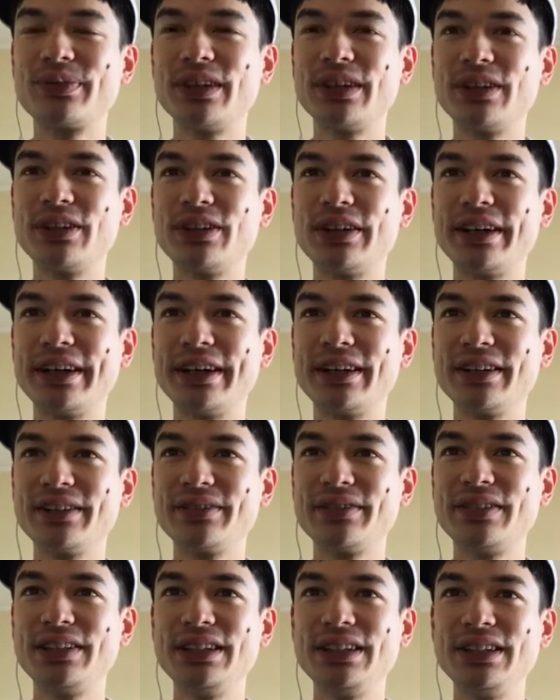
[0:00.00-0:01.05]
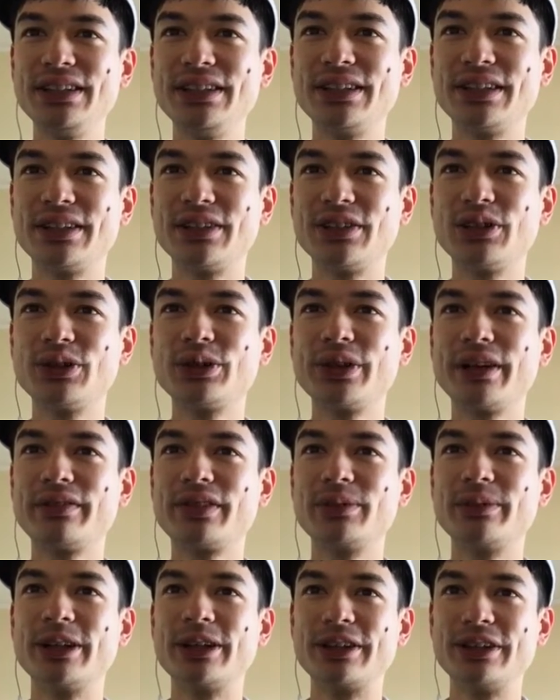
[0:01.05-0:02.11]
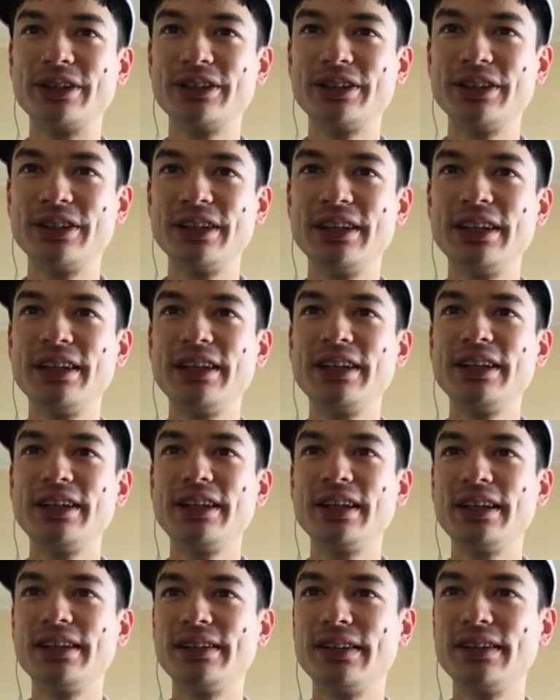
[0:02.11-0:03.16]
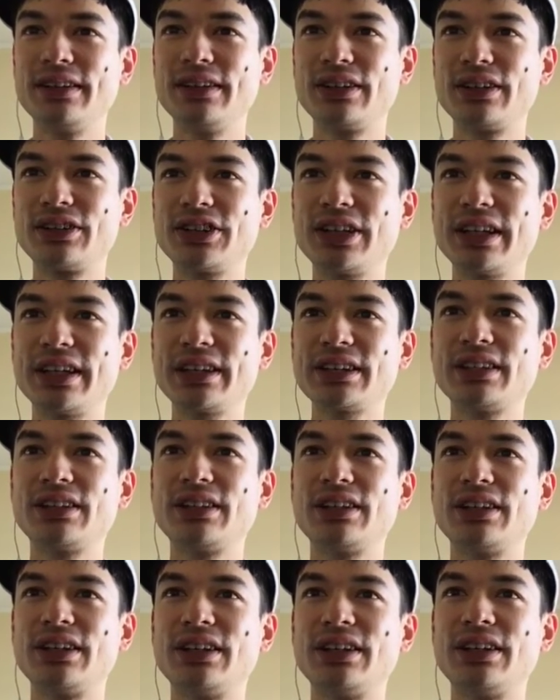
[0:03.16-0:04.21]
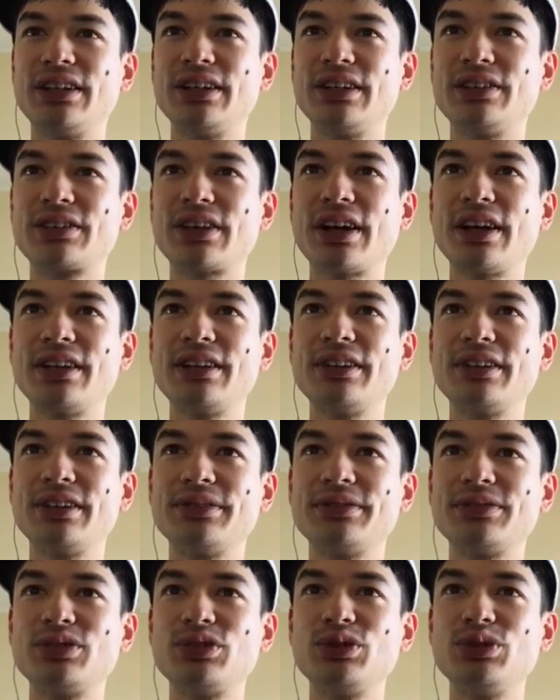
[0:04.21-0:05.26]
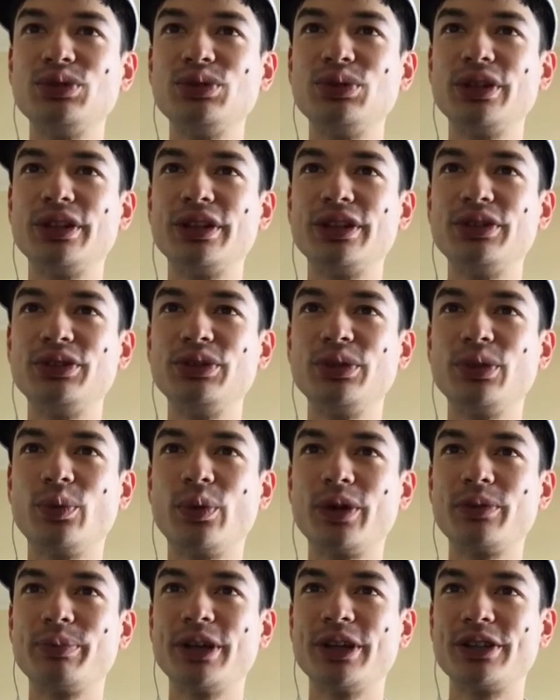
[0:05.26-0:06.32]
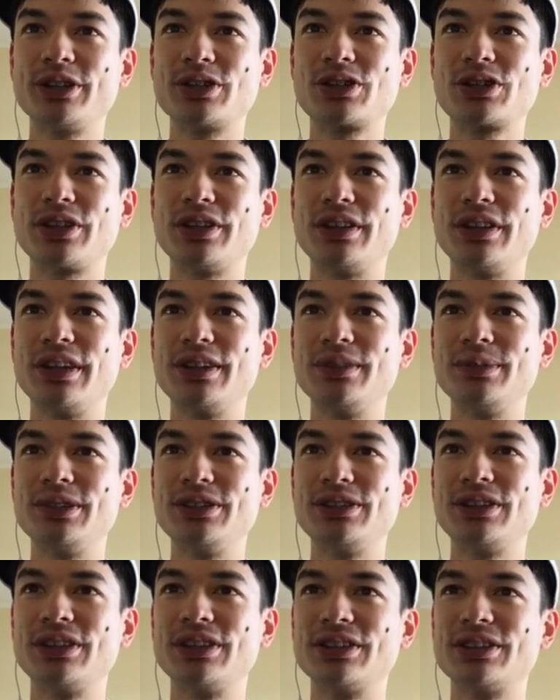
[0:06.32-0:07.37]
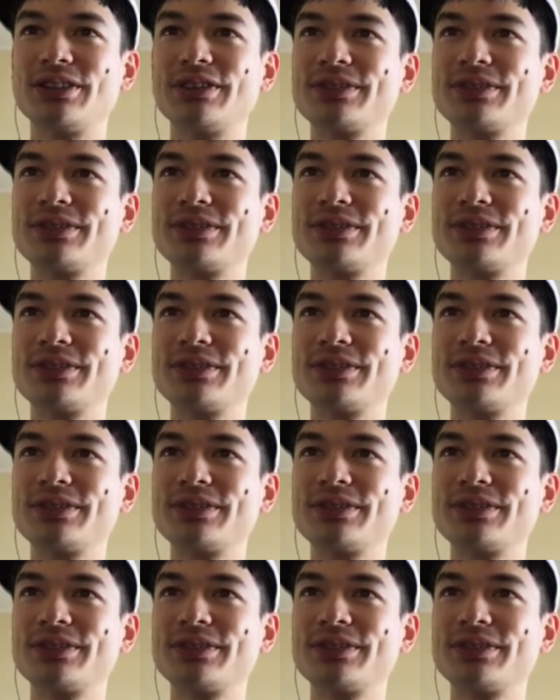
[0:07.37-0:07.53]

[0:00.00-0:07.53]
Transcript: They all have the uh, no gravity barrier, and then their attack uh, is high enough to do the one punch on the enemies here.